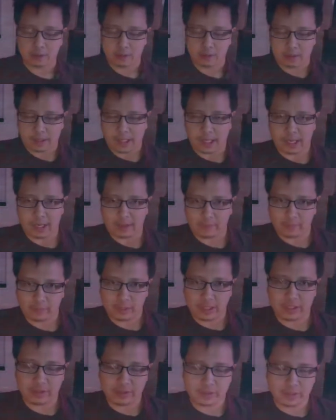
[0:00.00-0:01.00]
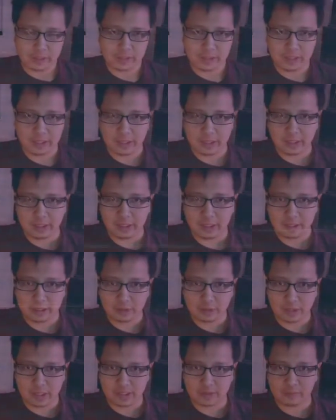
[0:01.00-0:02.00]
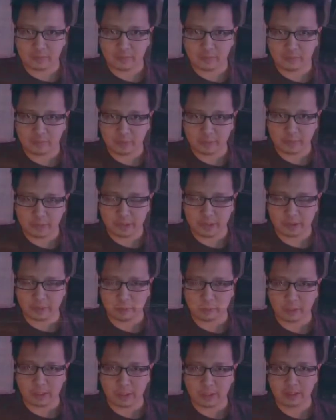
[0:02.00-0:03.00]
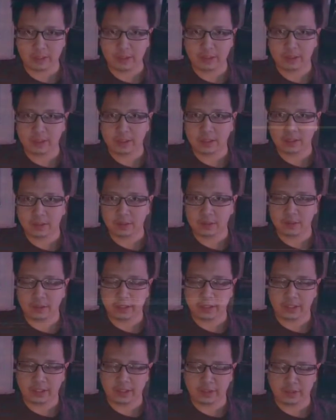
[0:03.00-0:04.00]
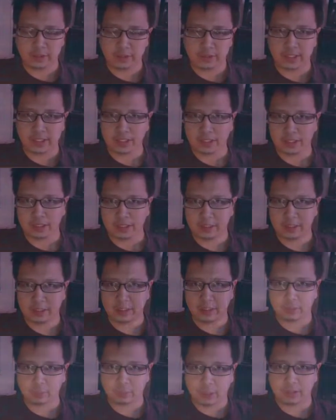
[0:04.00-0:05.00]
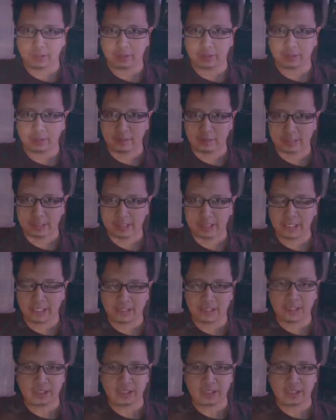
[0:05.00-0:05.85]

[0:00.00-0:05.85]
have HNT that is transferred from another wallet. You could use any other wallet as long as it has